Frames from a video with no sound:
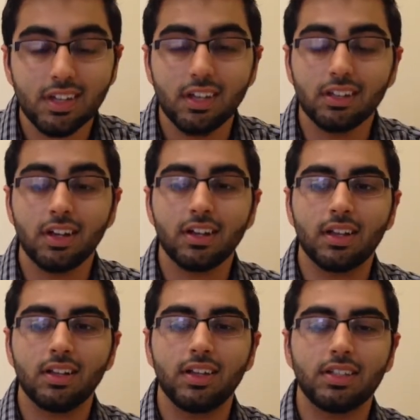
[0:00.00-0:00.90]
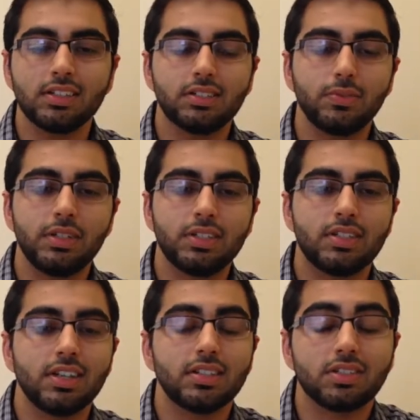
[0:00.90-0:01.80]
A lot of clients we
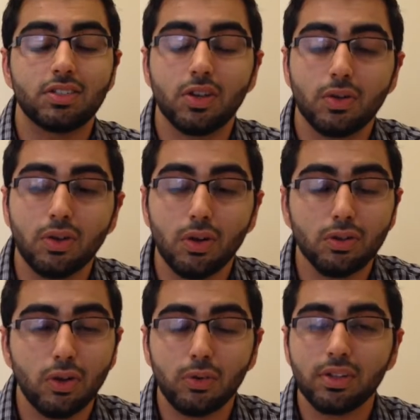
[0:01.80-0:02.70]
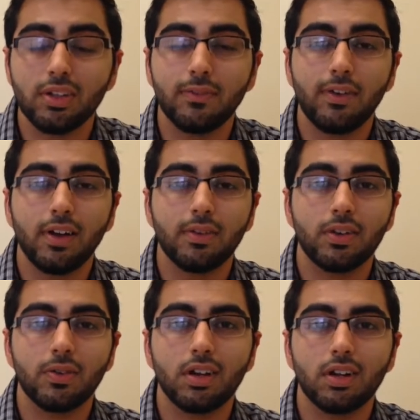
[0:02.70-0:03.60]
suggest to go no lower than
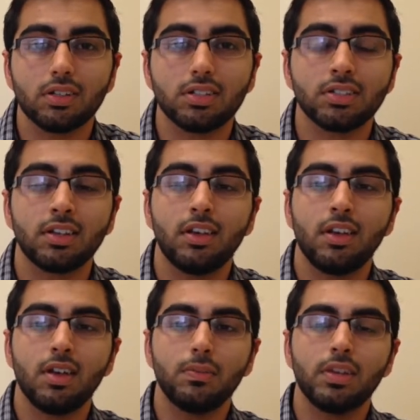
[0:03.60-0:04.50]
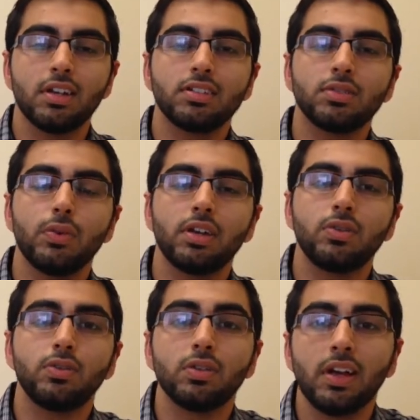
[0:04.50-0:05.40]
$500 because the way
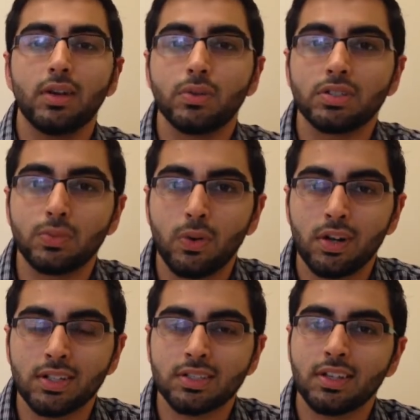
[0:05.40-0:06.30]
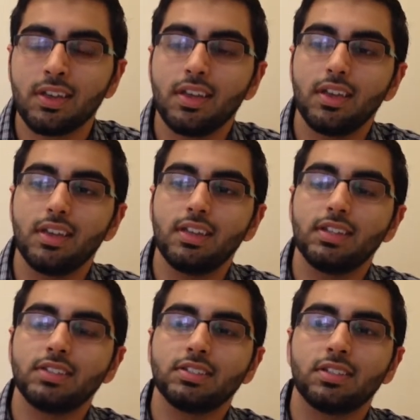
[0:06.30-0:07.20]
Google AdWords works
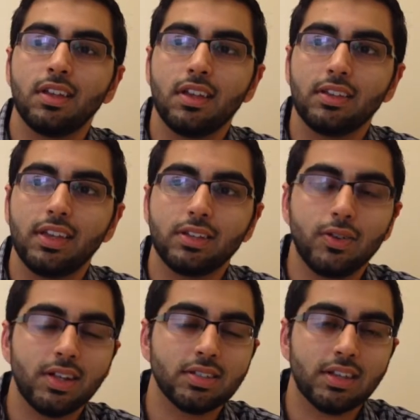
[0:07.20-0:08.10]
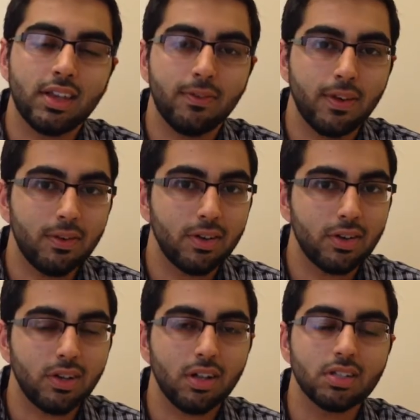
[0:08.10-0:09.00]
is they translate that
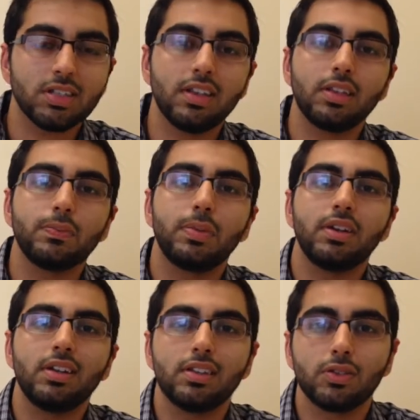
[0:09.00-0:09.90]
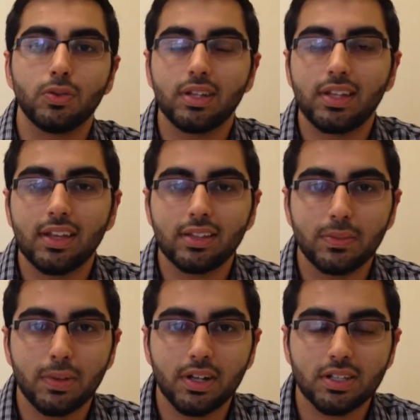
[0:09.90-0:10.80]
$500 and they put it into a daily
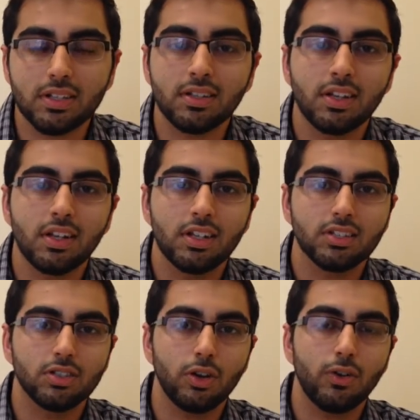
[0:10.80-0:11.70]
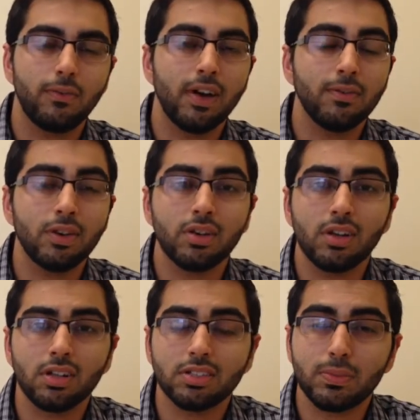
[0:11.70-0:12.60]
budget. So
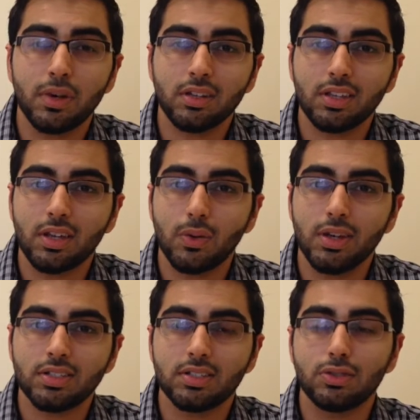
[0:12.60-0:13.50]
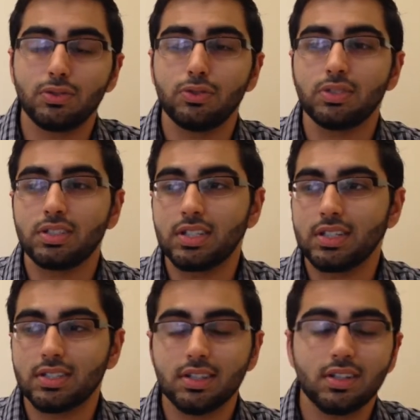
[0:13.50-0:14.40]
$500 a month equates to
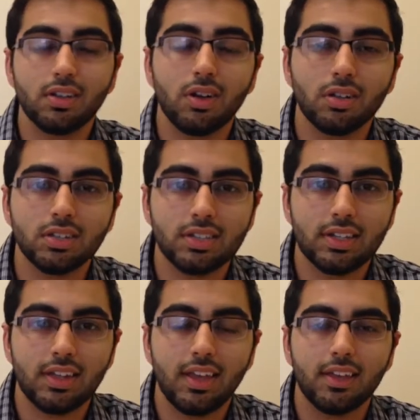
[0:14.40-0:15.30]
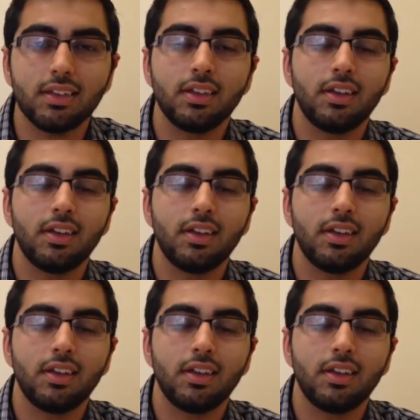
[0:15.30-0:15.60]
$16 a day.